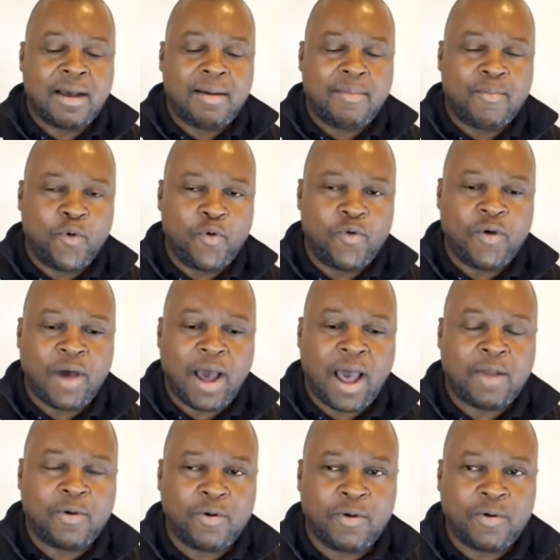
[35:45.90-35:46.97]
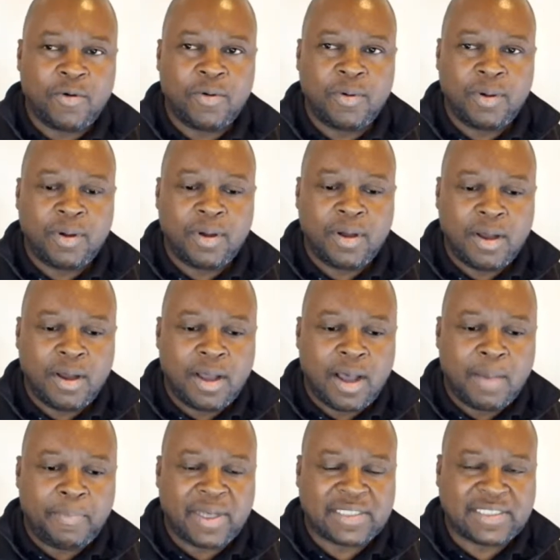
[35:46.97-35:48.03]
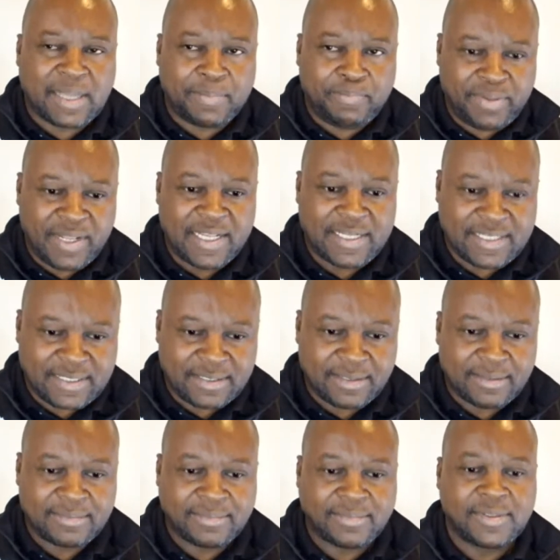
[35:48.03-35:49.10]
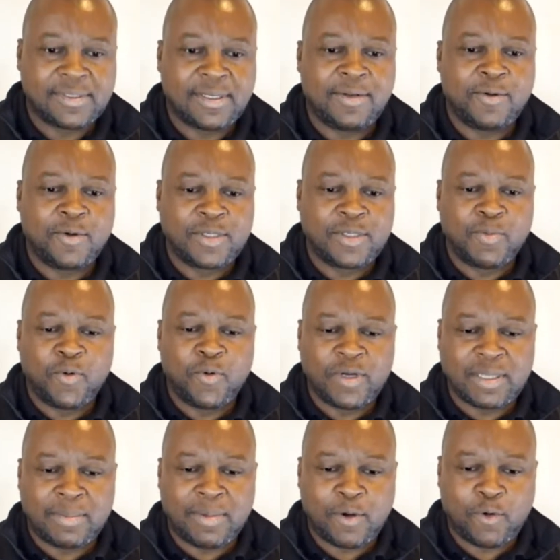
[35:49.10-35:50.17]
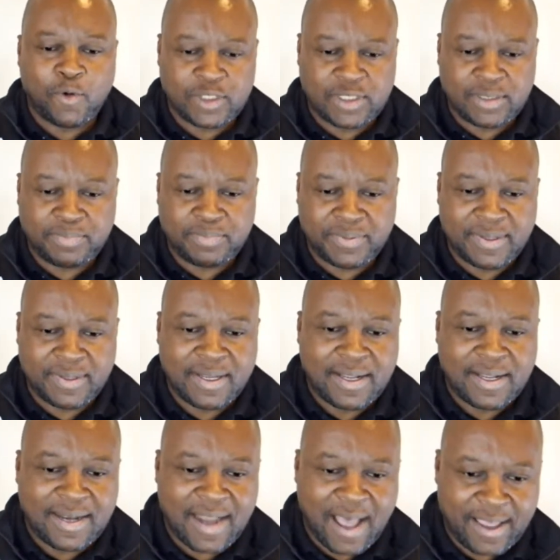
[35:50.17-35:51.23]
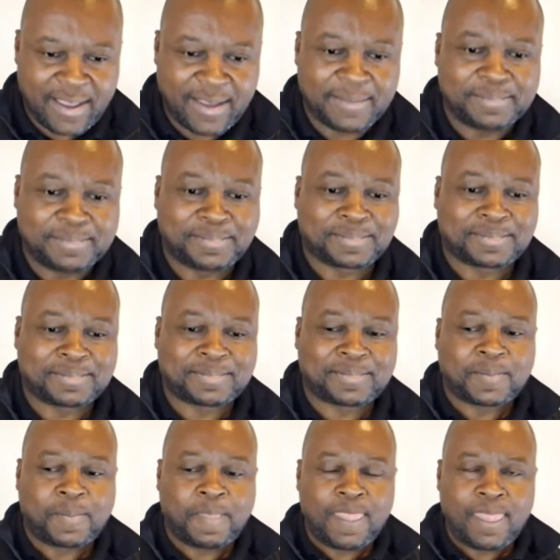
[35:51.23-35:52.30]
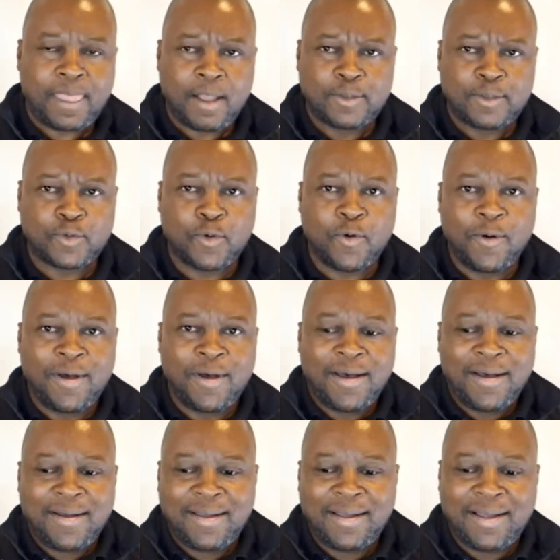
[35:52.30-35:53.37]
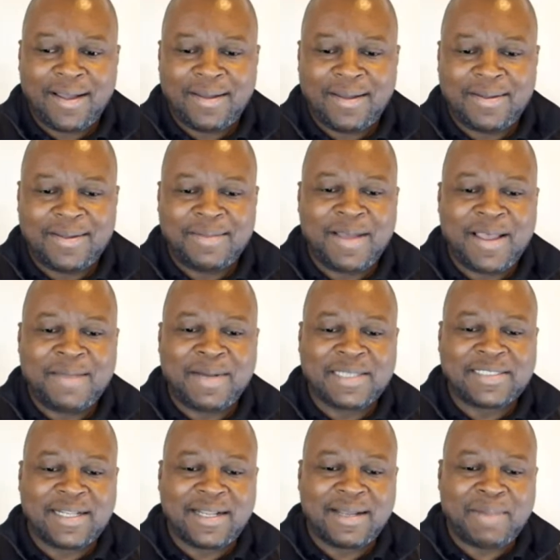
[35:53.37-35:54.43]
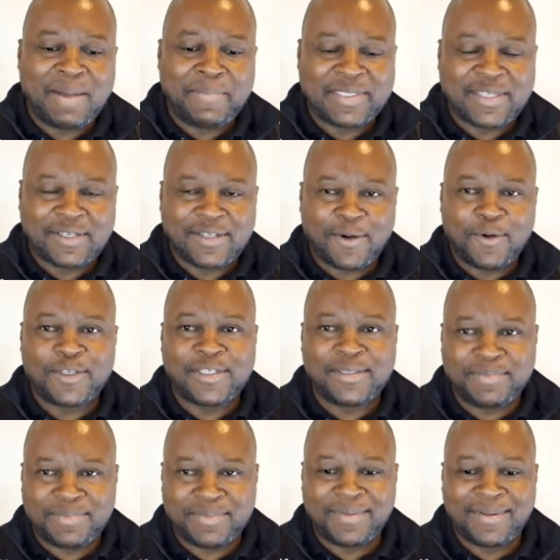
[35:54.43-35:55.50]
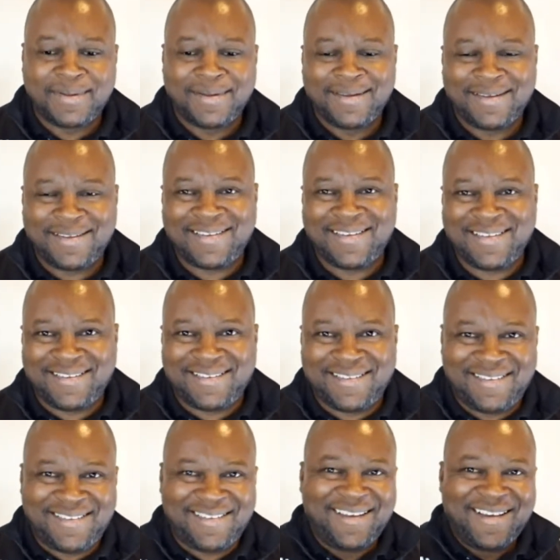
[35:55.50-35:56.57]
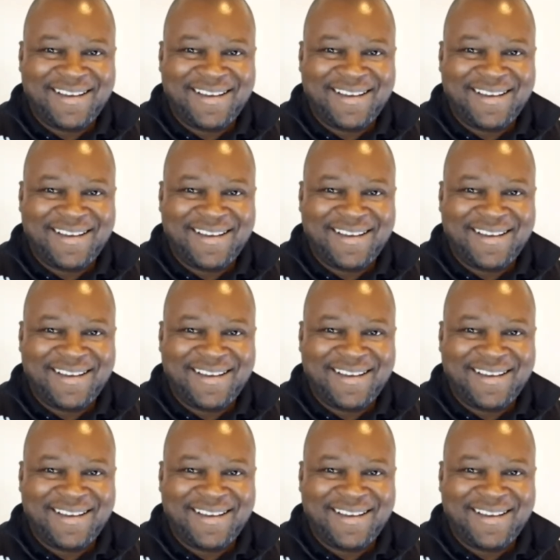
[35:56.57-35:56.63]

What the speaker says: Mono, I know stability, not Mono with a gossip. Naye. So imagine my parents are gossip. Because